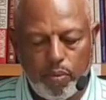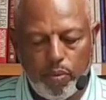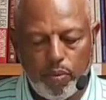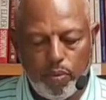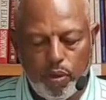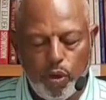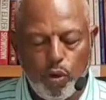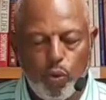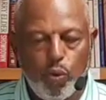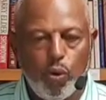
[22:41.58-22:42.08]

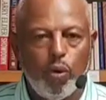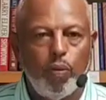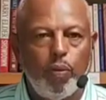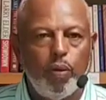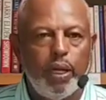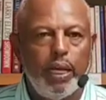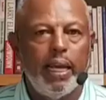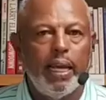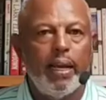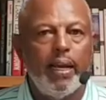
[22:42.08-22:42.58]
you will
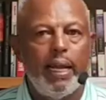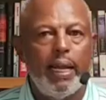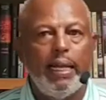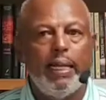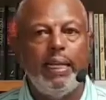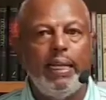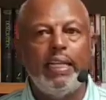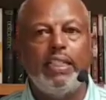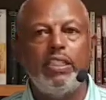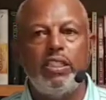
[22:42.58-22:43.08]
get a
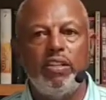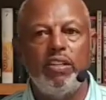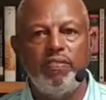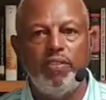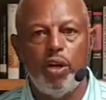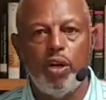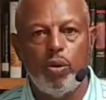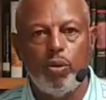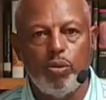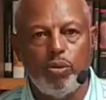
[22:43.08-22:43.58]
list of
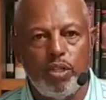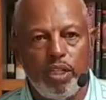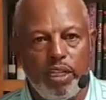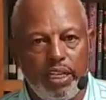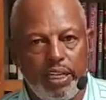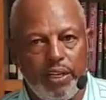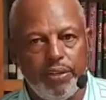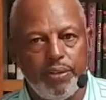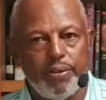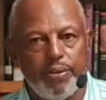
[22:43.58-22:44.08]
those
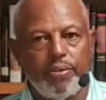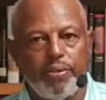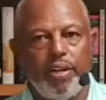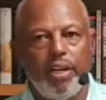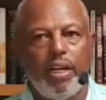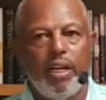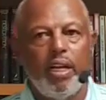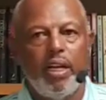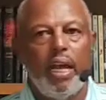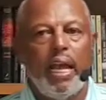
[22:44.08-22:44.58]
leaders
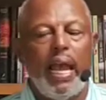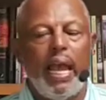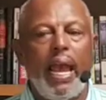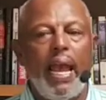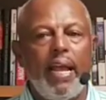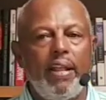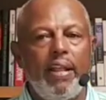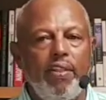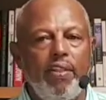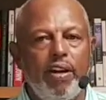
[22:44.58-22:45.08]

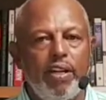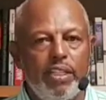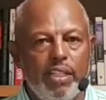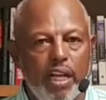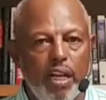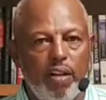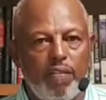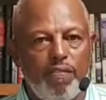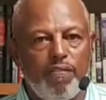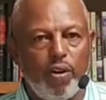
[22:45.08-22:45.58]
and their
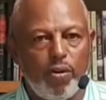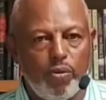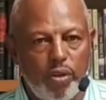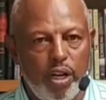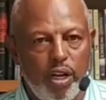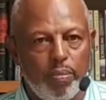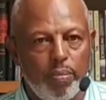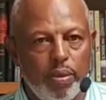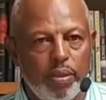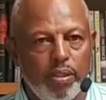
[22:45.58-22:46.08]
telephone
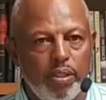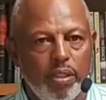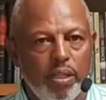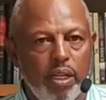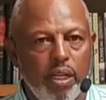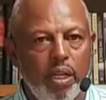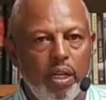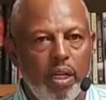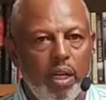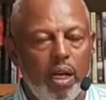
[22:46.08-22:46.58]
numbers.
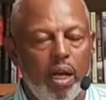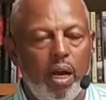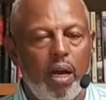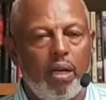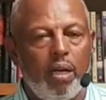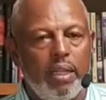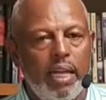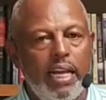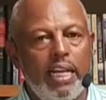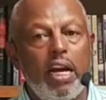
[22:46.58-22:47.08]

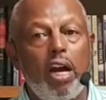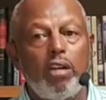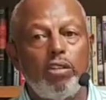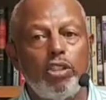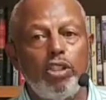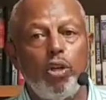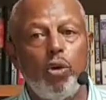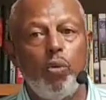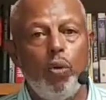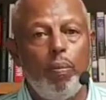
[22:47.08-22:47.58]
Uh, they
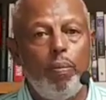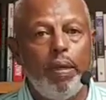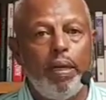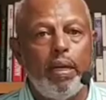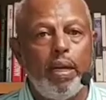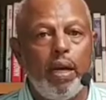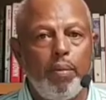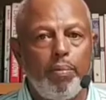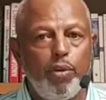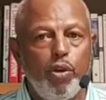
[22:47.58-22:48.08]
also will
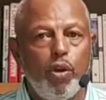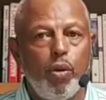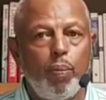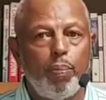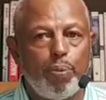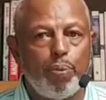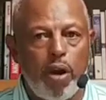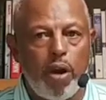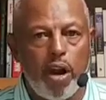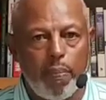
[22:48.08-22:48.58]
become your
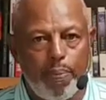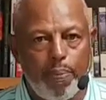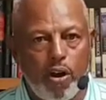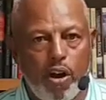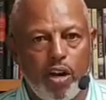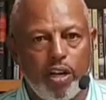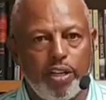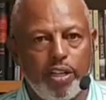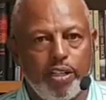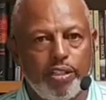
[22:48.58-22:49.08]
prayer
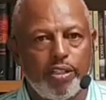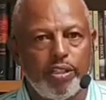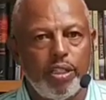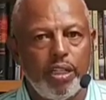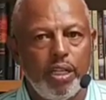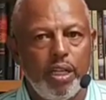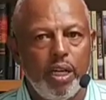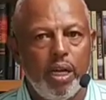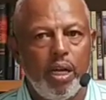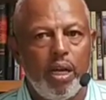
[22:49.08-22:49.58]
partners
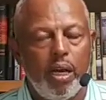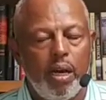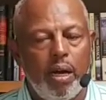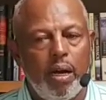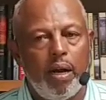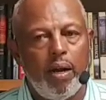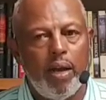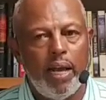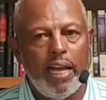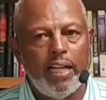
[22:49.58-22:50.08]

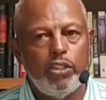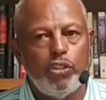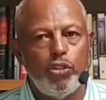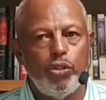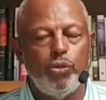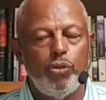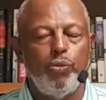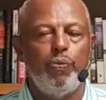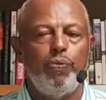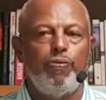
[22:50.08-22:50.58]
uh, as
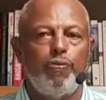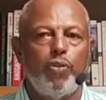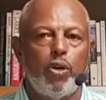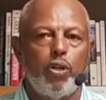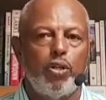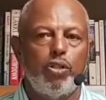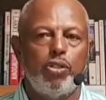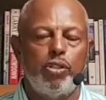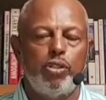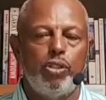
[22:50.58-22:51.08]
you
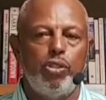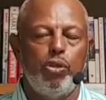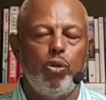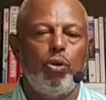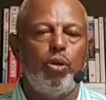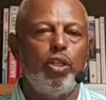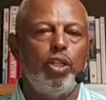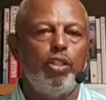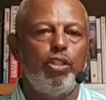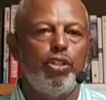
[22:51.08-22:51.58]
first
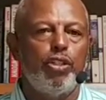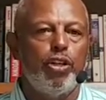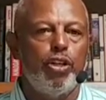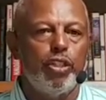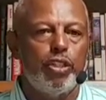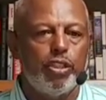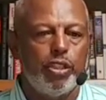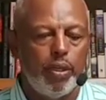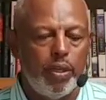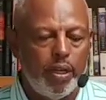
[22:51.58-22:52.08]
joined the
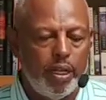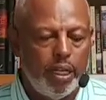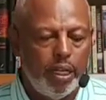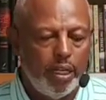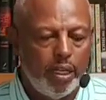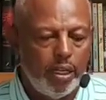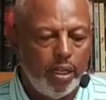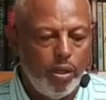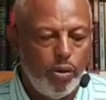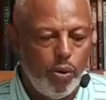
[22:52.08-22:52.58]
church,
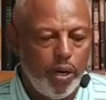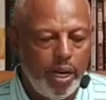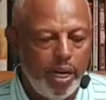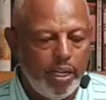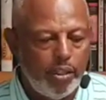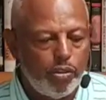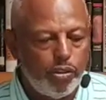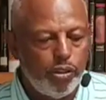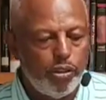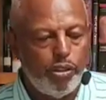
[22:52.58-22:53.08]
you were
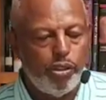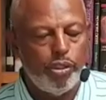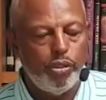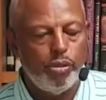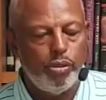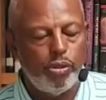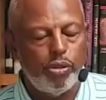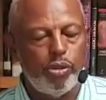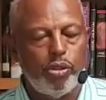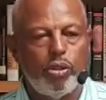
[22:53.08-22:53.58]

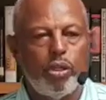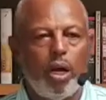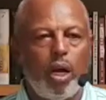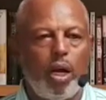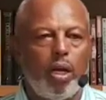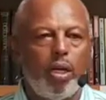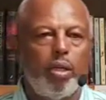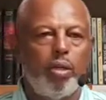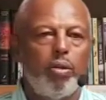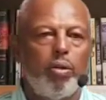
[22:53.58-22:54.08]
introduced
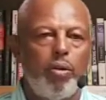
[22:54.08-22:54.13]
uh,